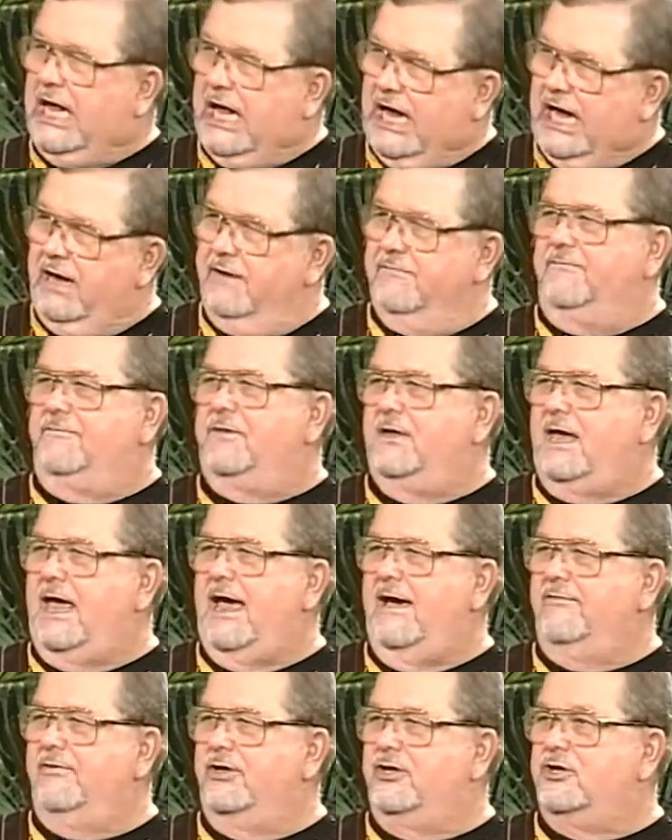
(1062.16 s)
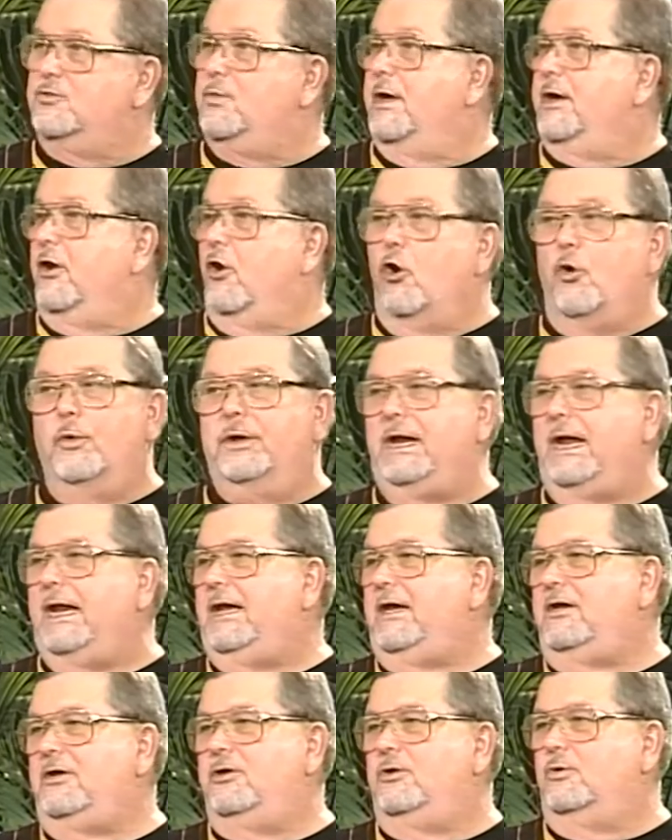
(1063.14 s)
If the Cavaliers went
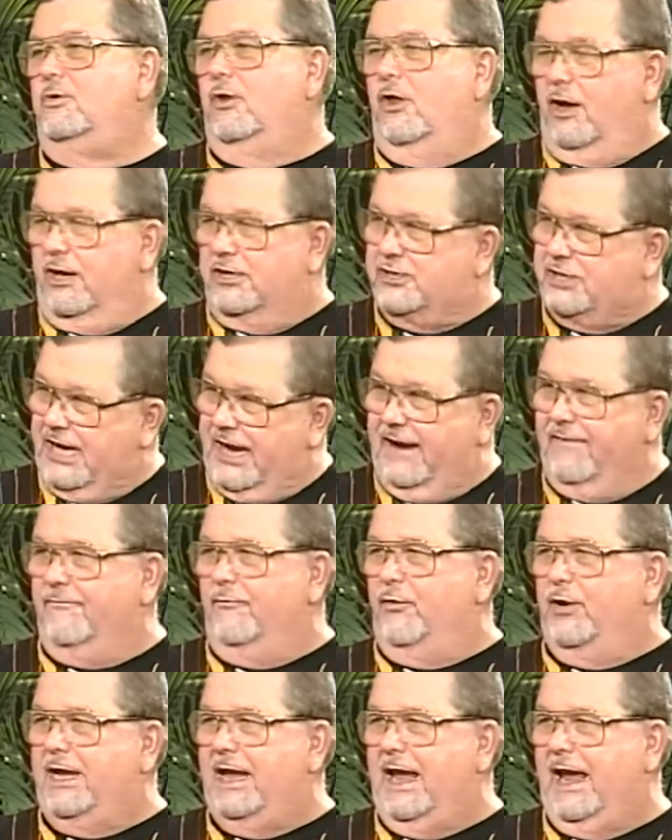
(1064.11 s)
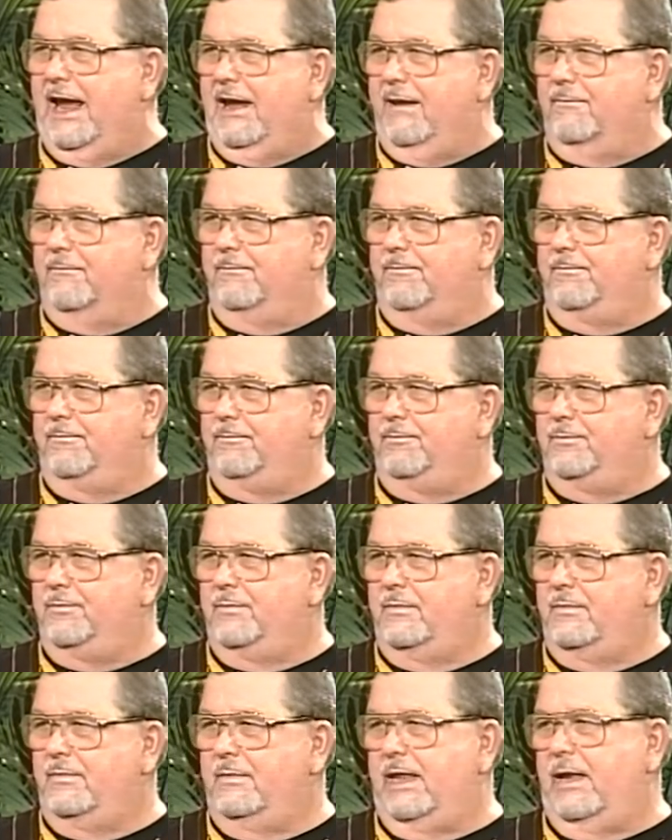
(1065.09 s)
0-82, lost every game,
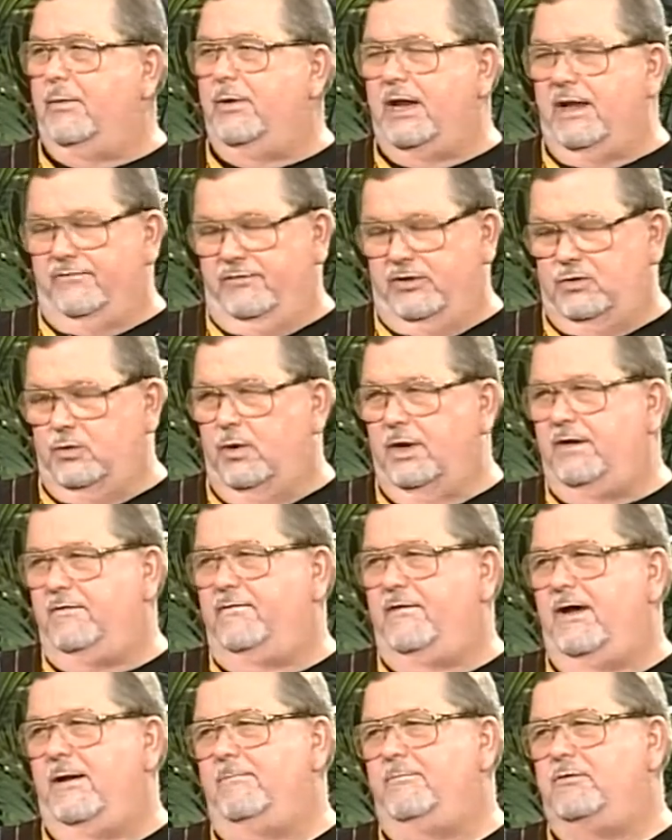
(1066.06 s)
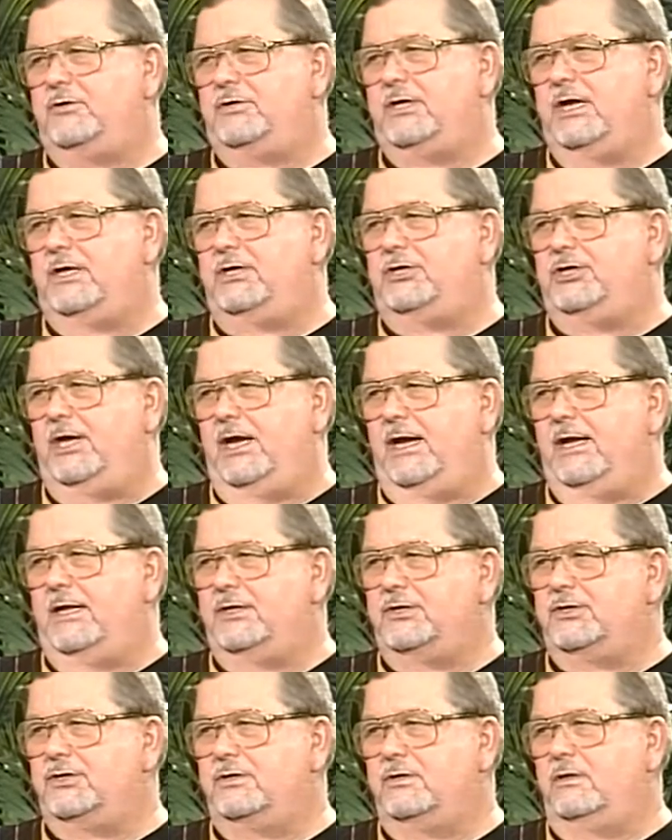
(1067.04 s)
they would have a 25%
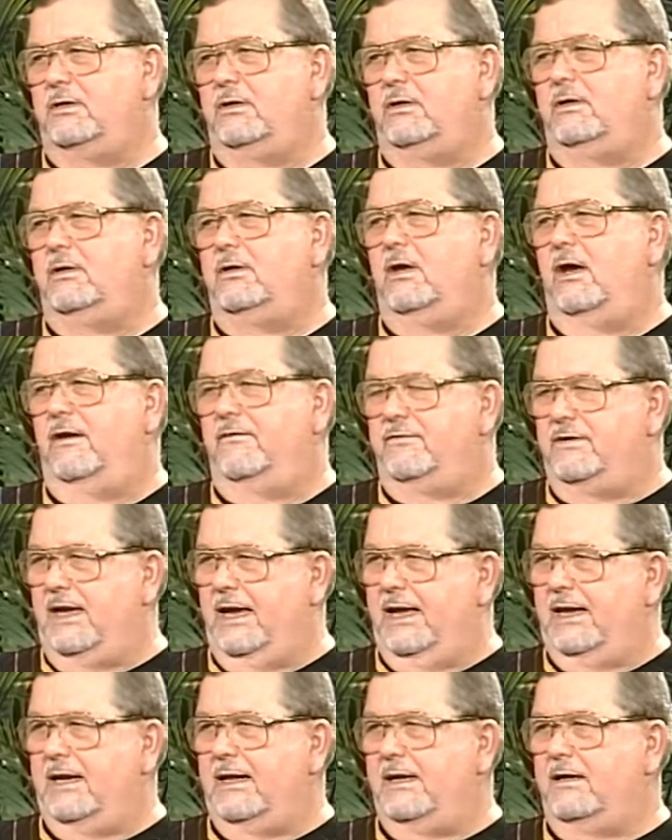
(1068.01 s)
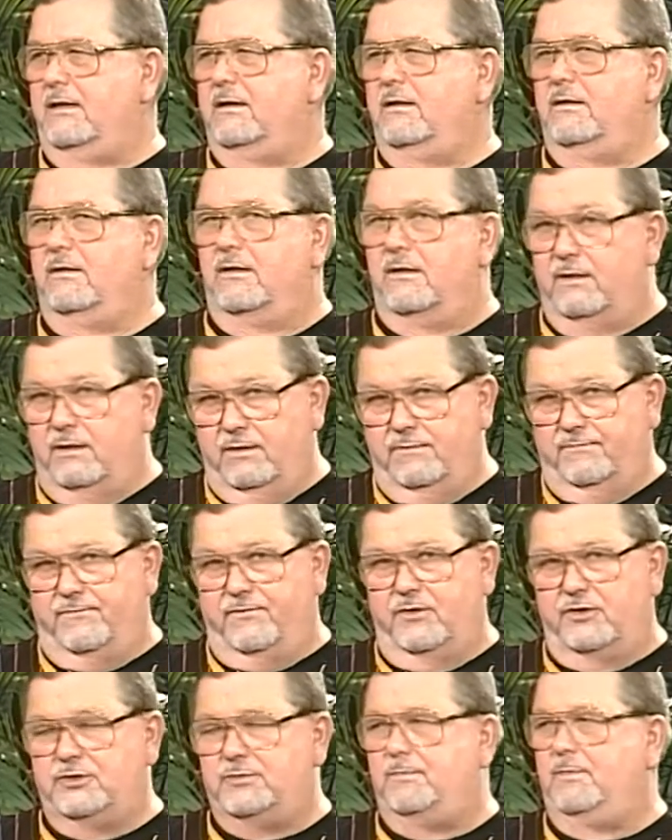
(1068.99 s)
chance of getting the
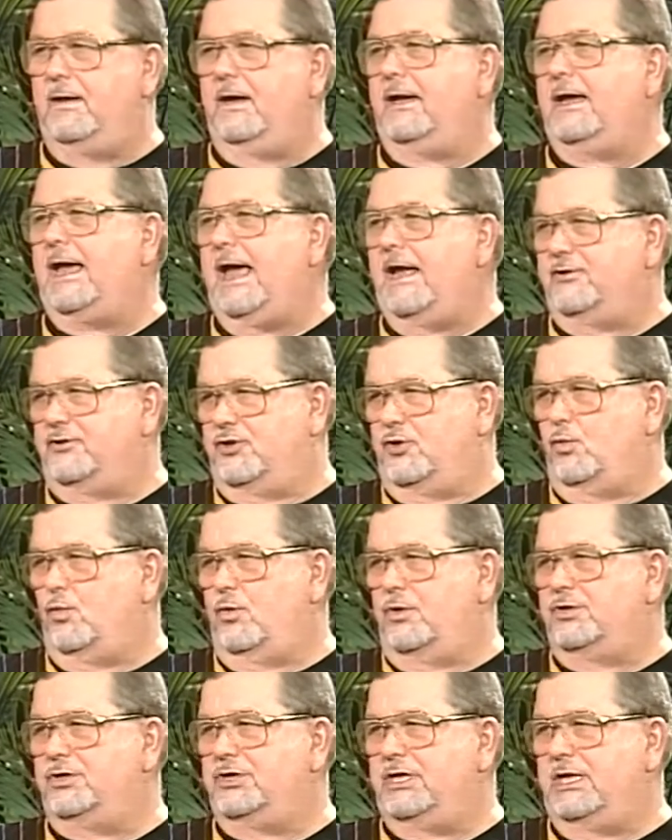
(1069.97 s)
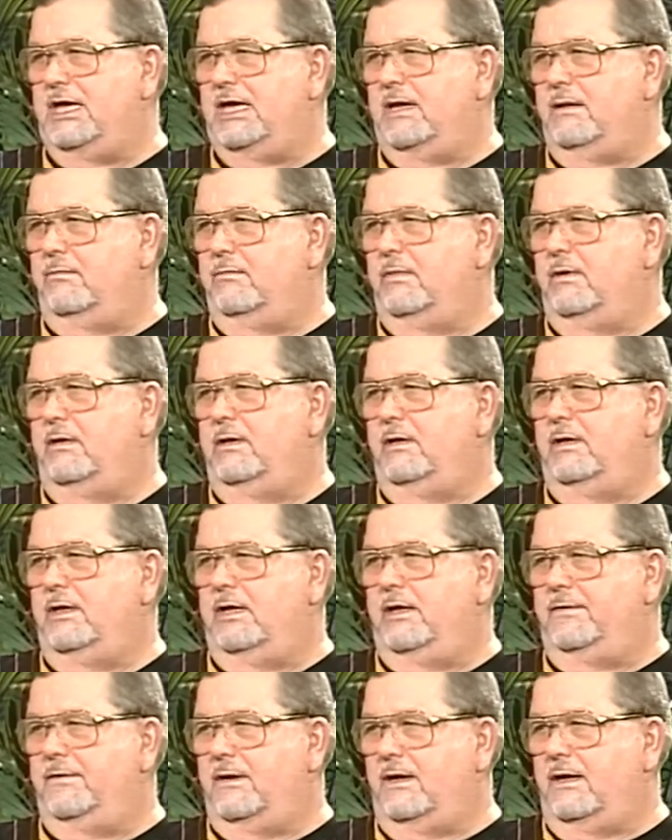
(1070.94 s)
first pick as the worst team
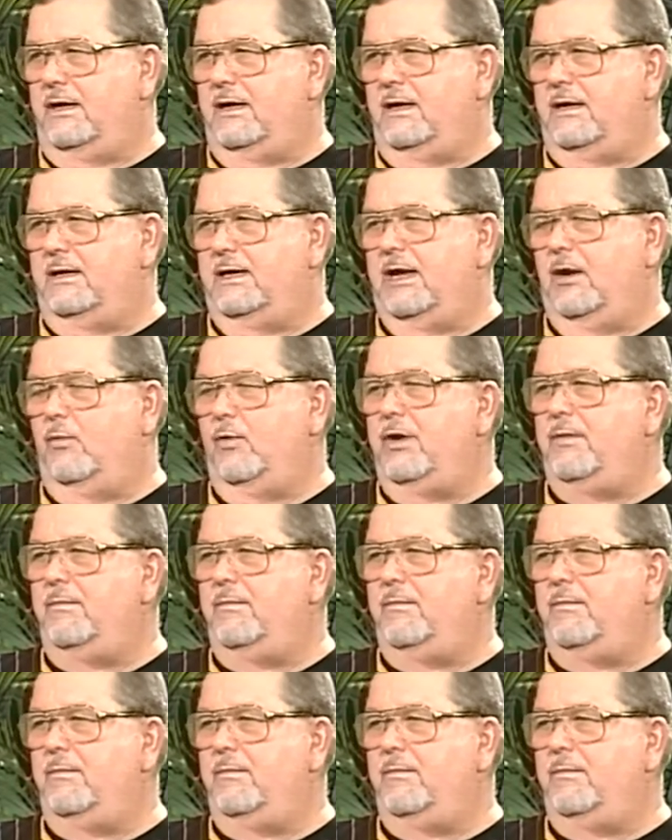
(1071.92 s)
in the league. Now, we